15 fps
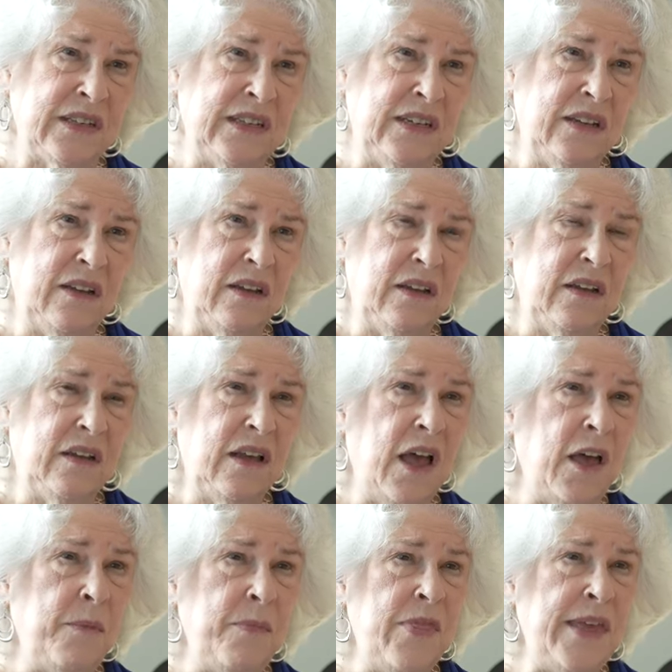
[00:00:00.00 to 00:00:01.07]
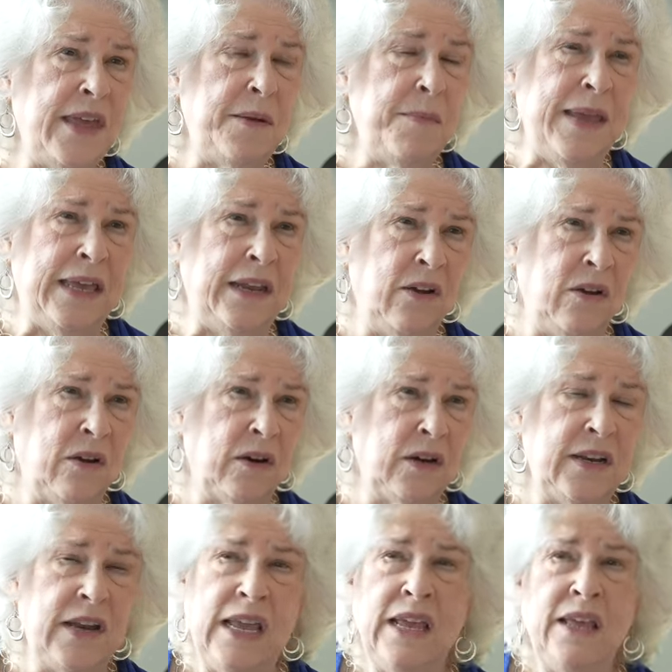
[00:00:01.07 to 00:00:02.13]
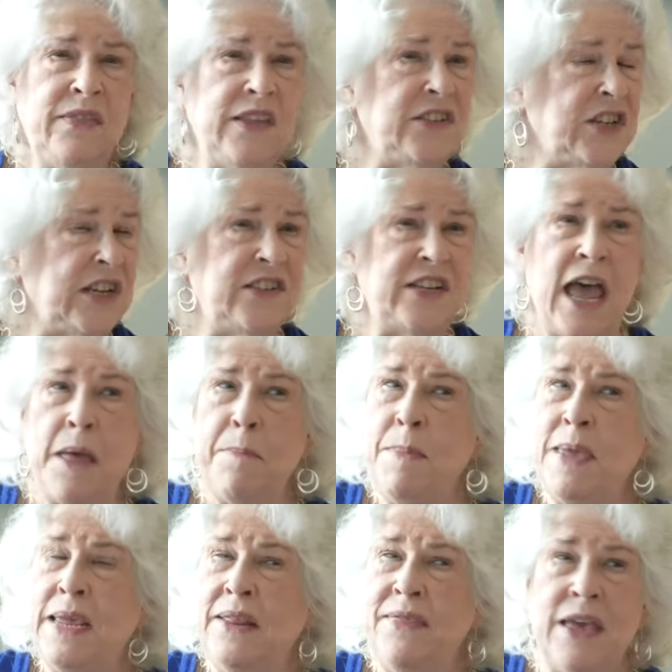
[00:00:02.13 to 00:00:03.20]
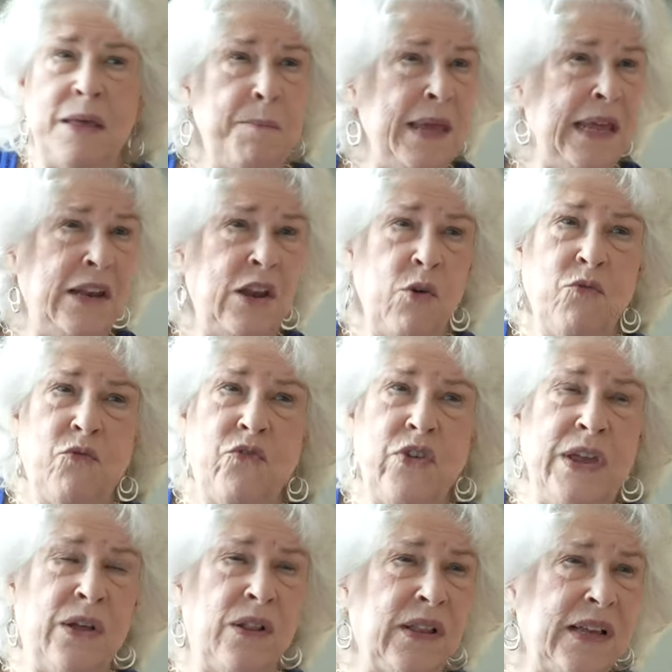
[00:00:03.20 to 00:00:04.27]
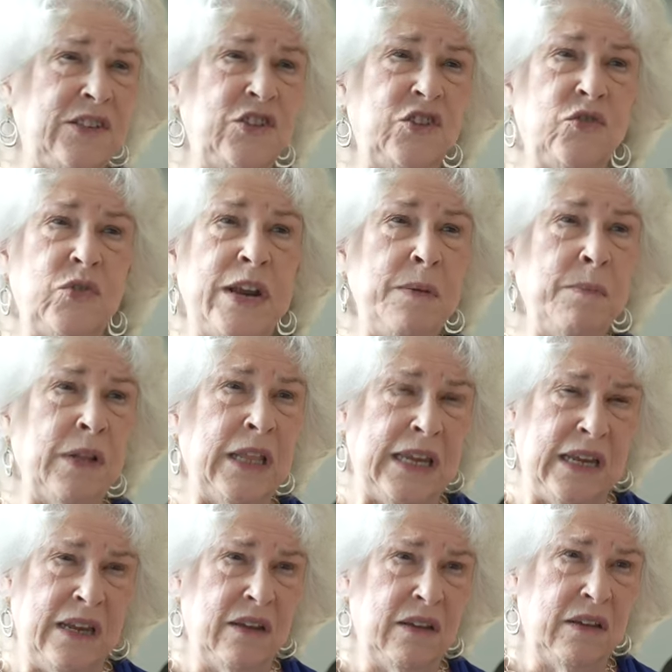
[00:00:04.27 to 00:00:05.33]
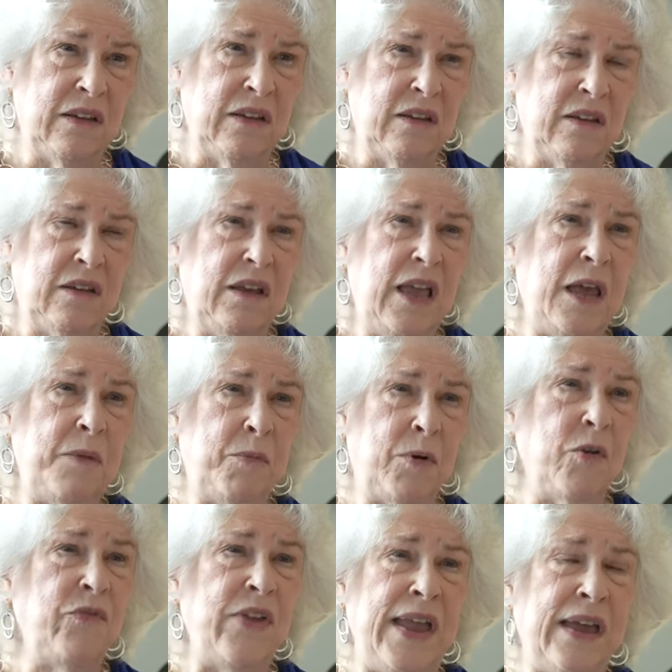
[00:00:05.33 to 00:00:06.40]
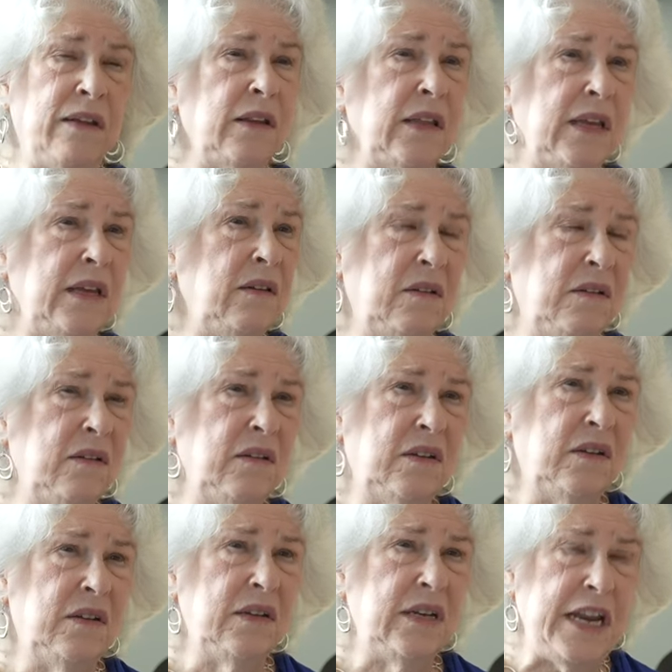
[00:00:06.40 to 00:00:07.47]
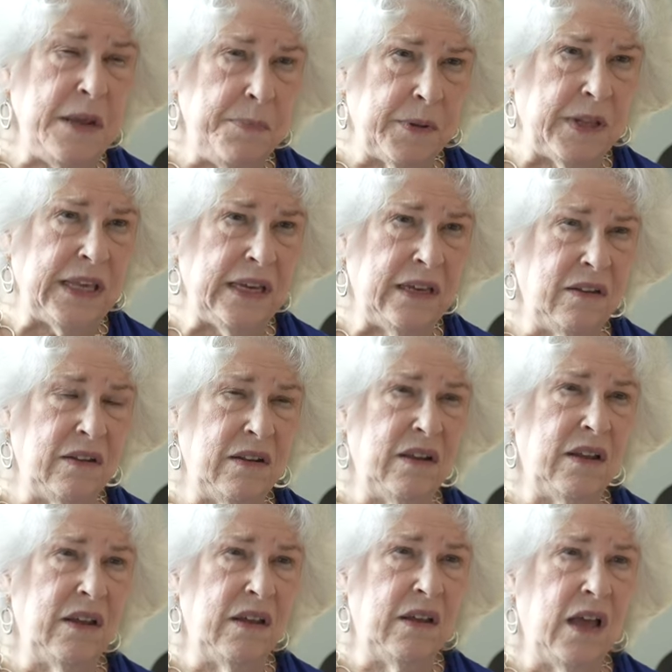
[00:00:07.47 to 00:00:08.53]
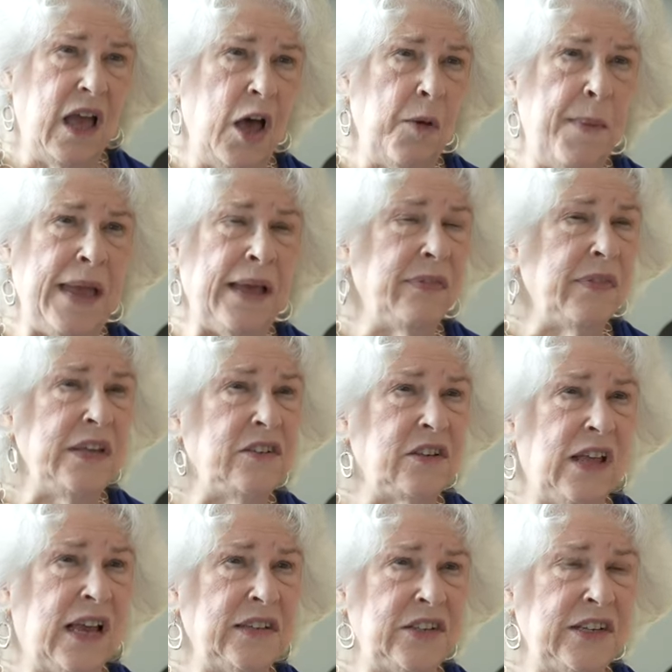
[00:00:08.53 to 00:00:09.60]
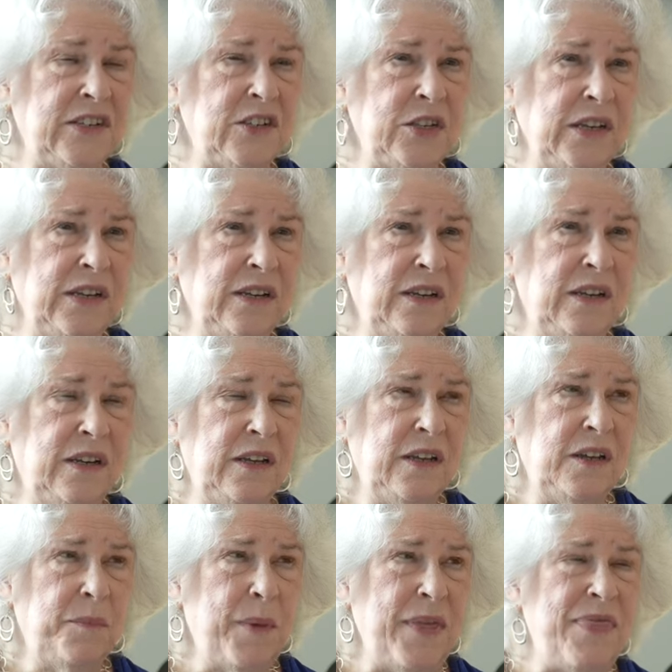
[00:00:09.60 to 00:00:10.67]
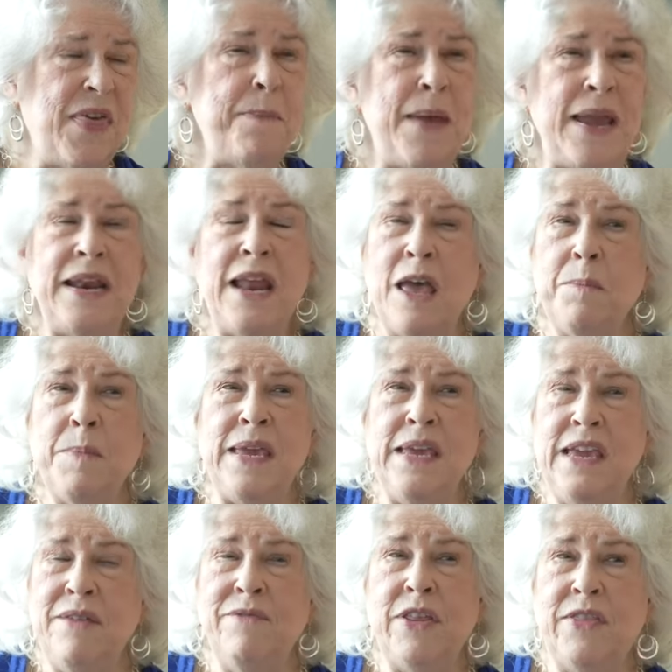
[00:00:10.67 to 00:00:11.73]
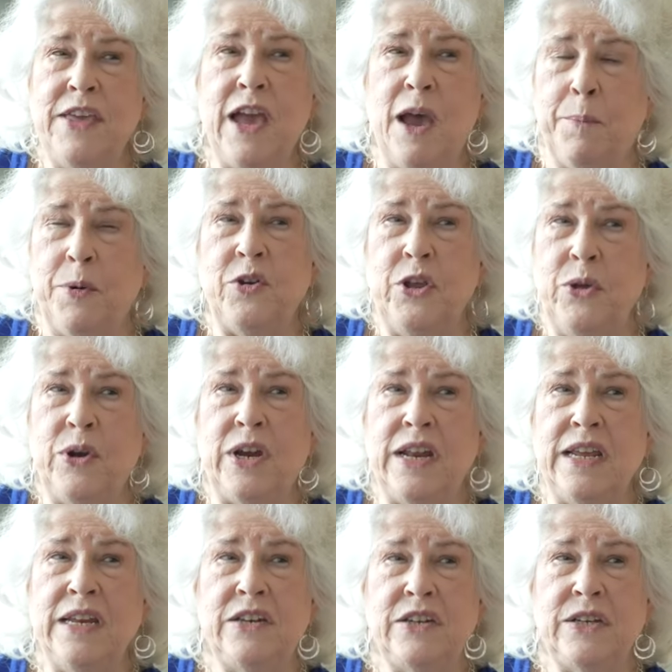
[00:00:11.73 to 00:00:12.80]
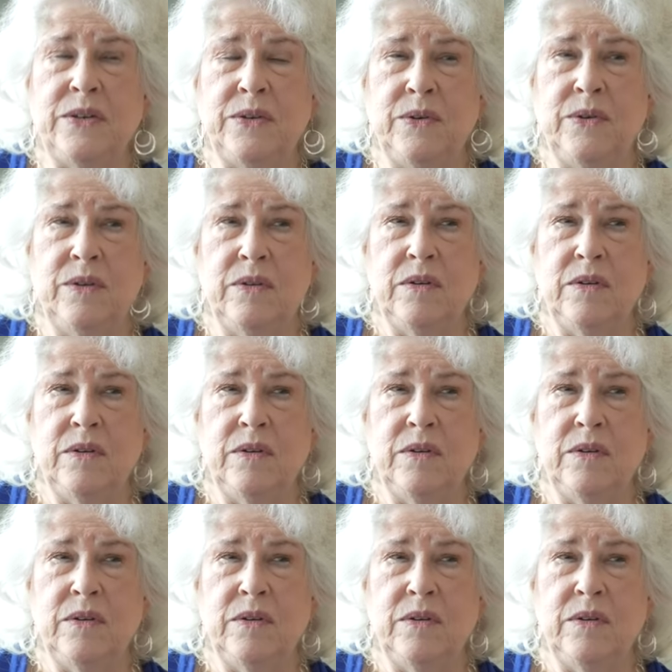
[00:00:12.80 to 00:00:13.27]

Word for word: mm-hmm. um, than men are. This does not mean that men don't feel extremely and profoundly, deeply about these losses, but they may not be given the opportunity to